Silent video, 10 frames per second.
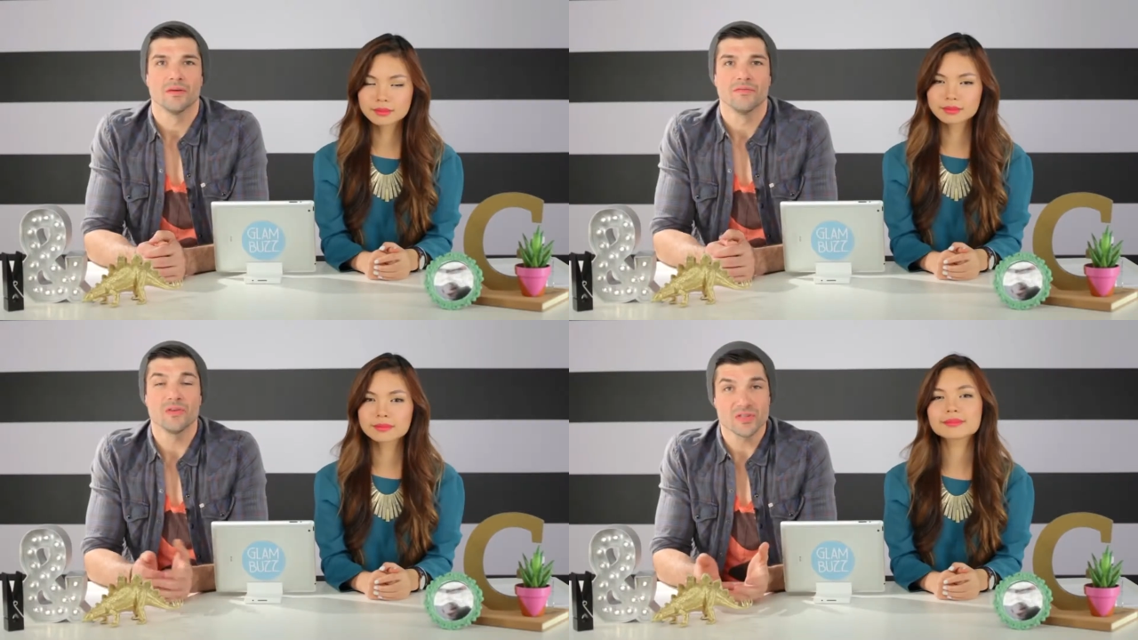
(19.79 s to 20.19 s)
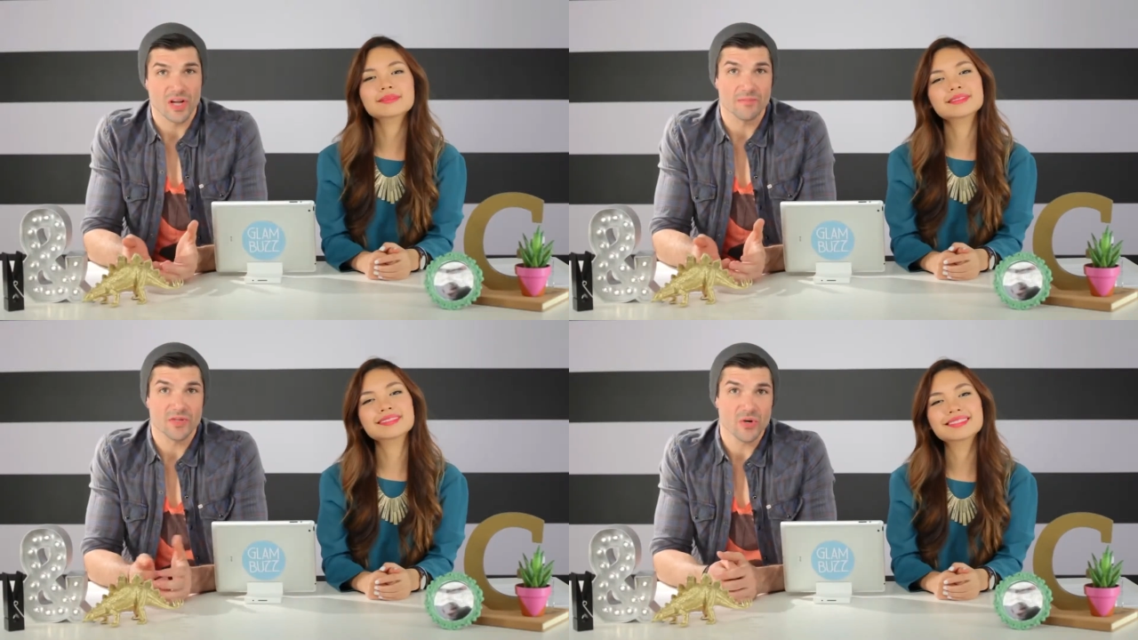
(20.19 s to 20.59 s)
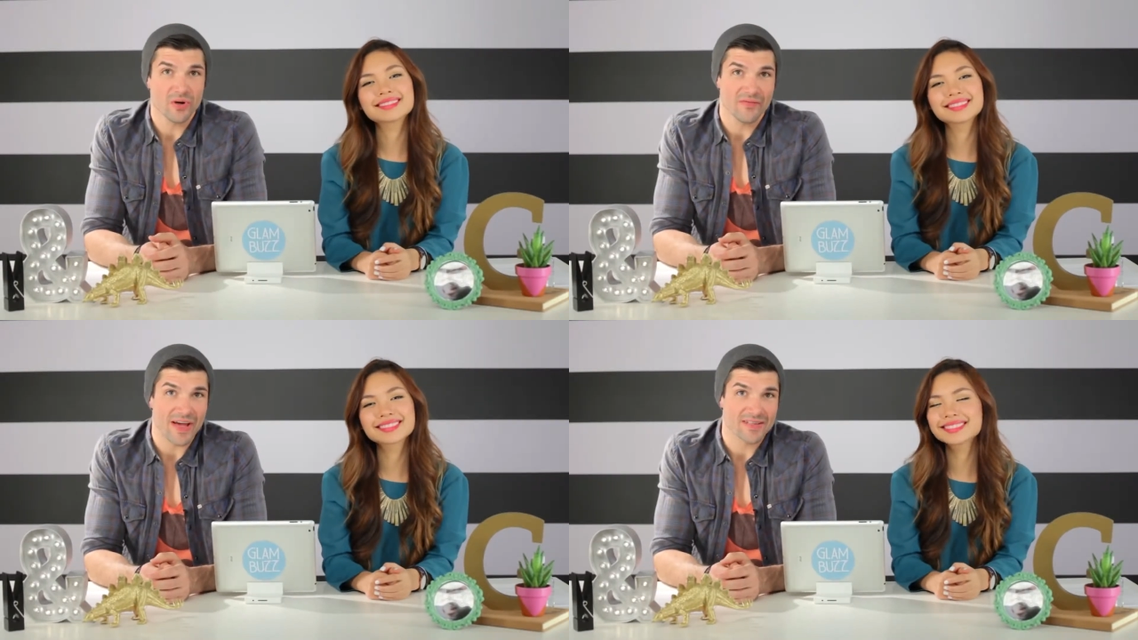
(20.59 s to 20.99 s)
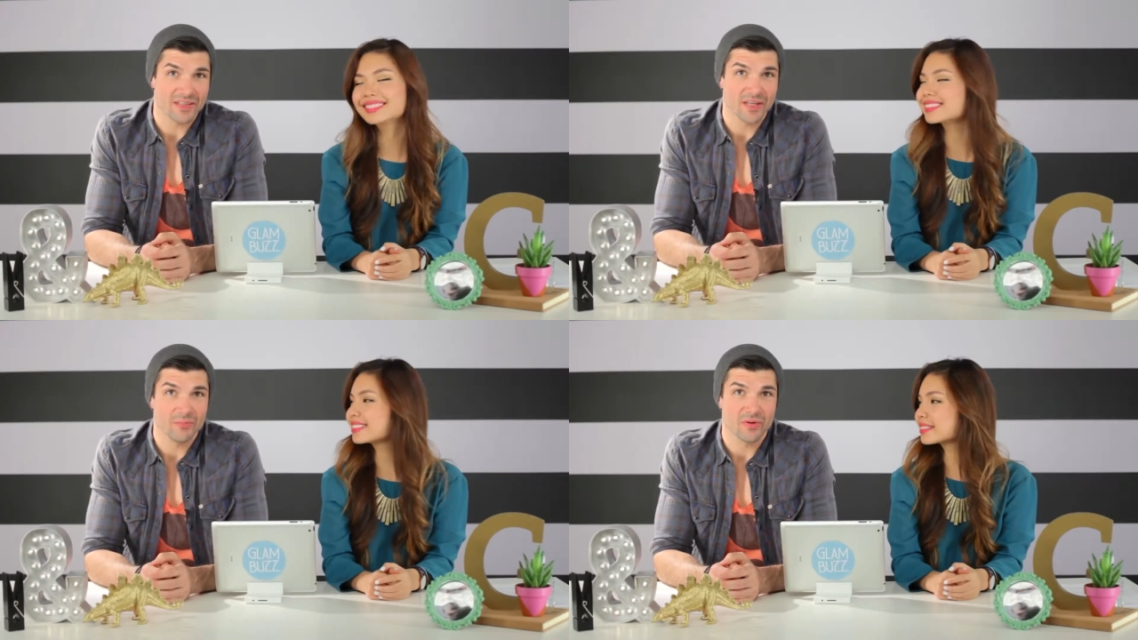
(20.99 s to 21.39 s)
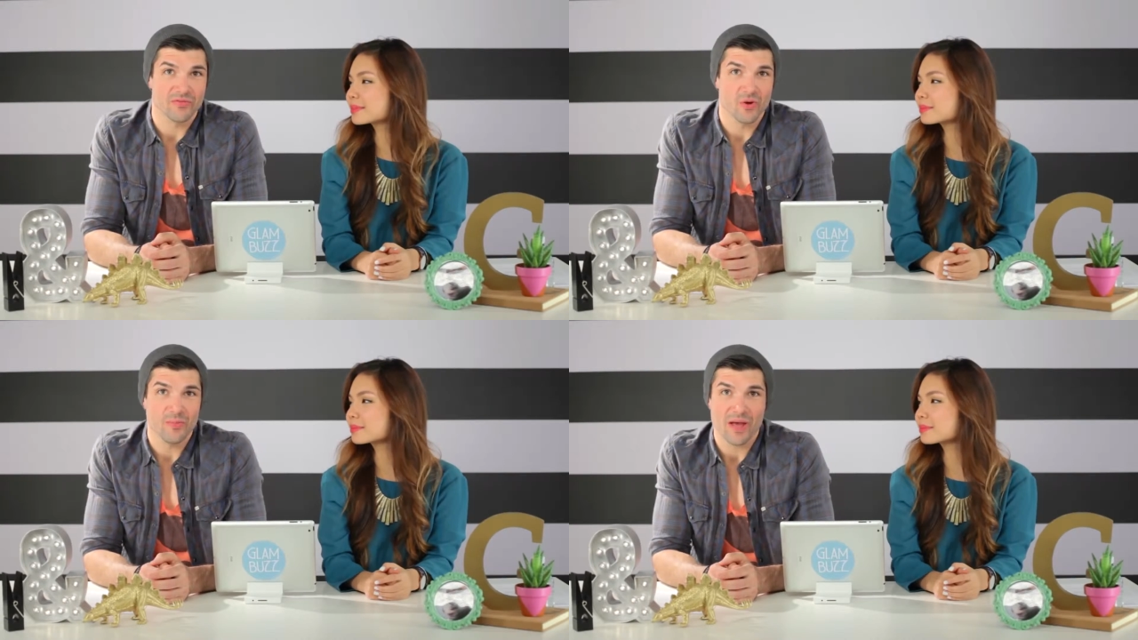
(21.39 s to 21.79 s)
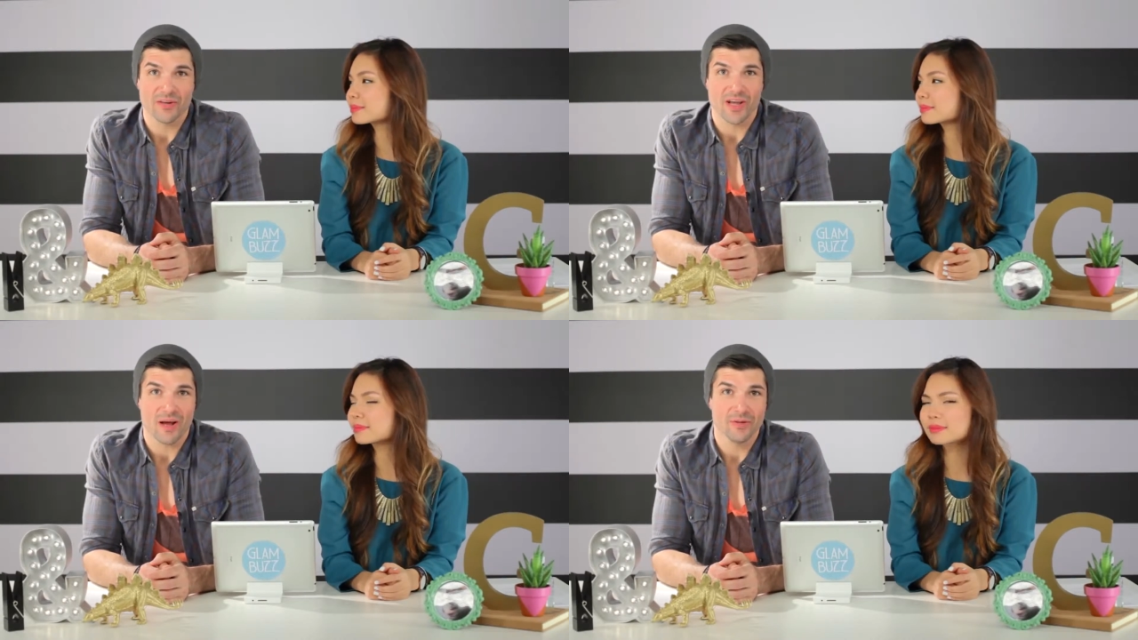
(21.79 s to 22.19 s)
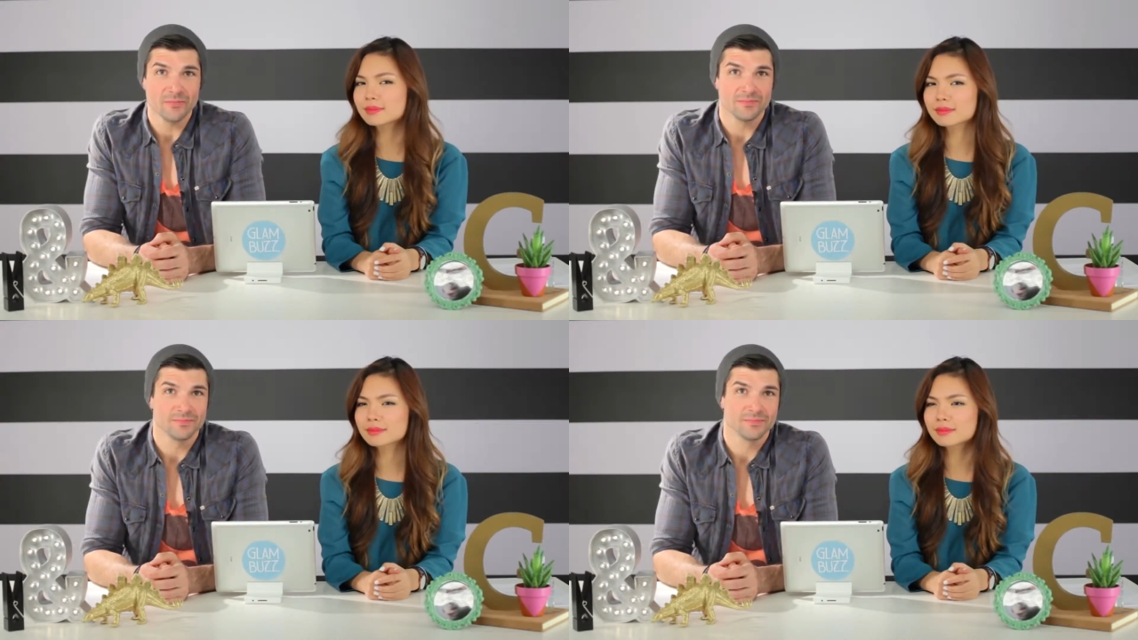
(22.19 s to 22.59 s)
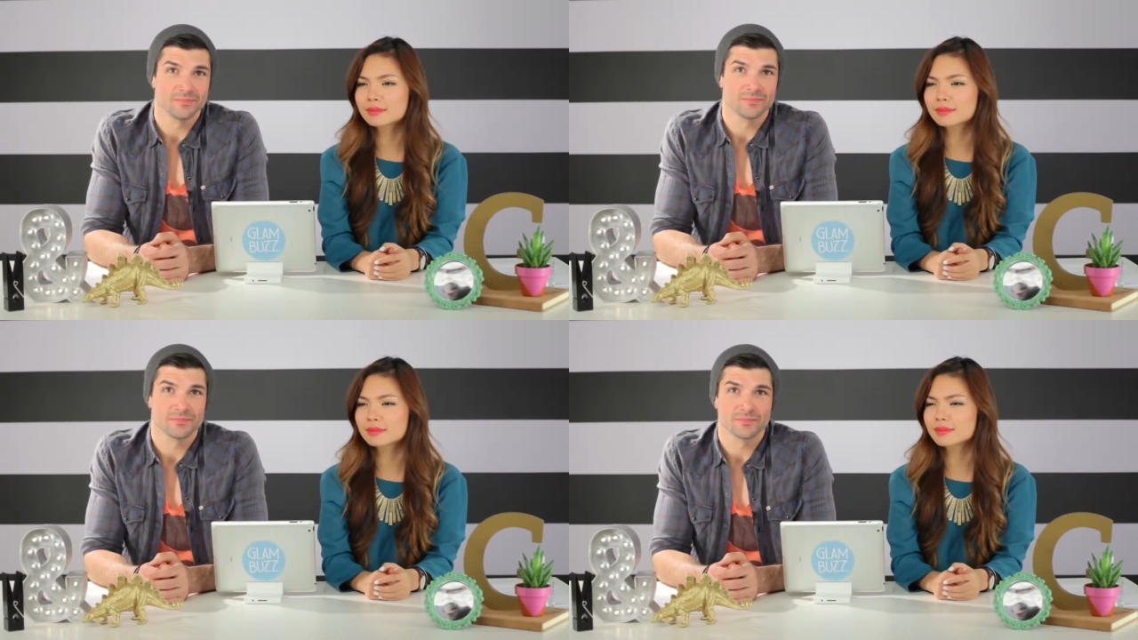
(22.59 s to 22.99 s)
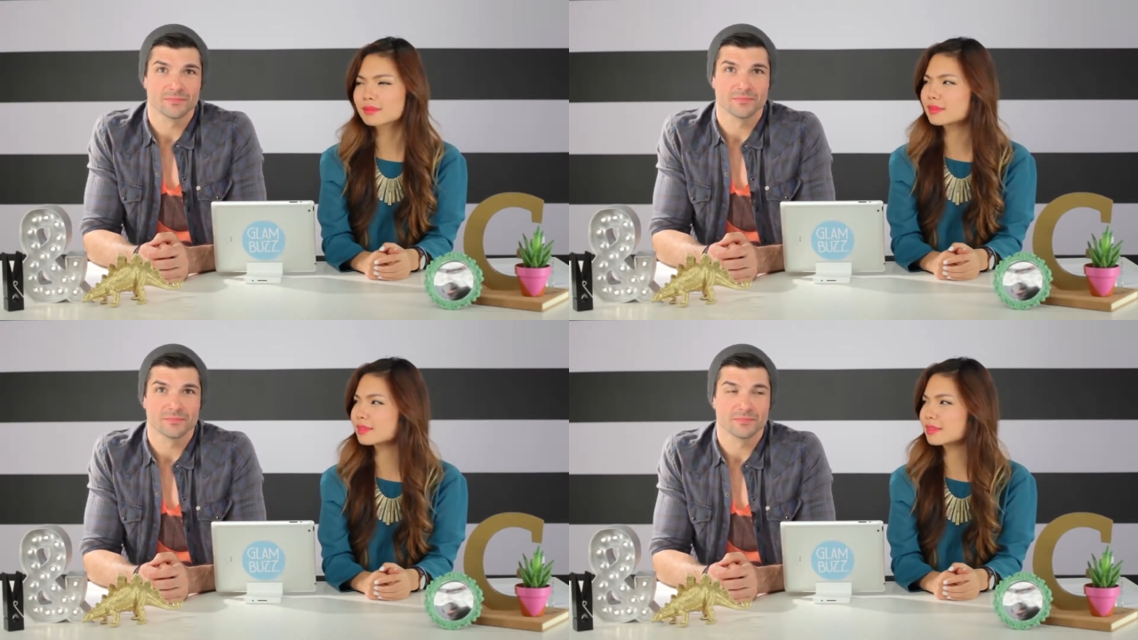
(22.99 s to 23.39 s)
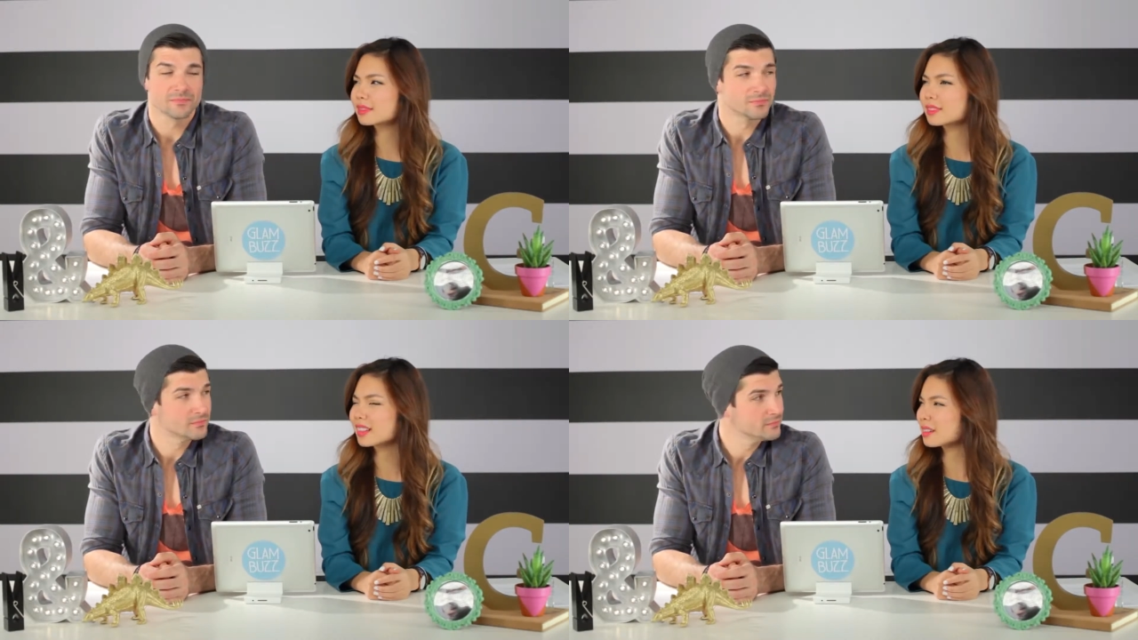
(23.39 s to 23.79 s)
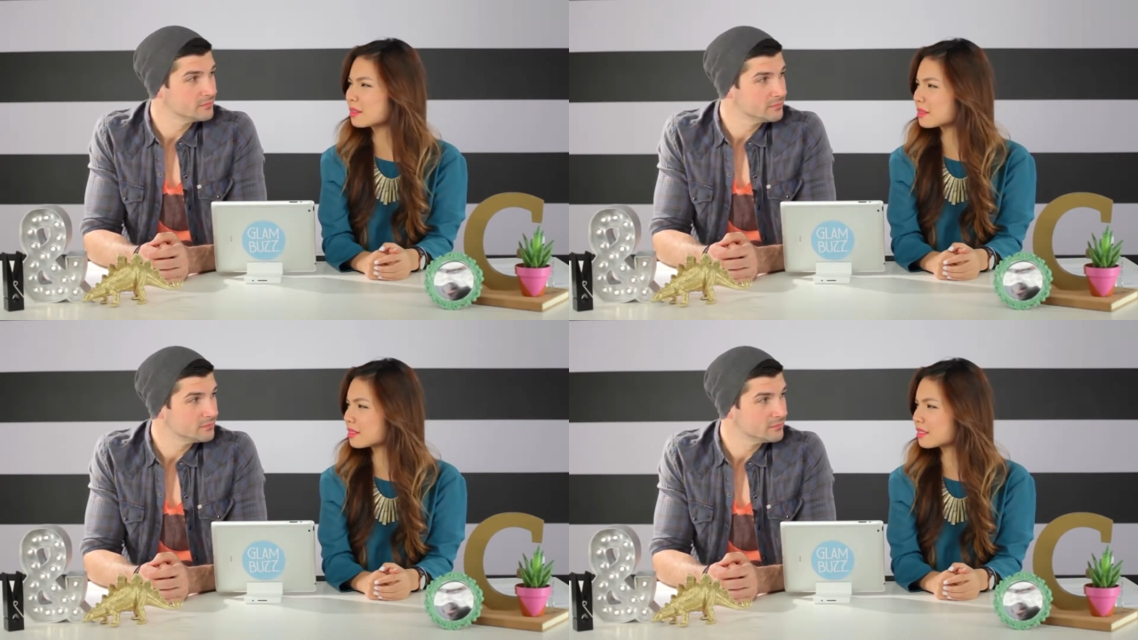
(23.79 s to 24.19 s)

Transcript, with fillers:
Speaker 1: First up, do you know what Vaseline and perfume have in common? Ew.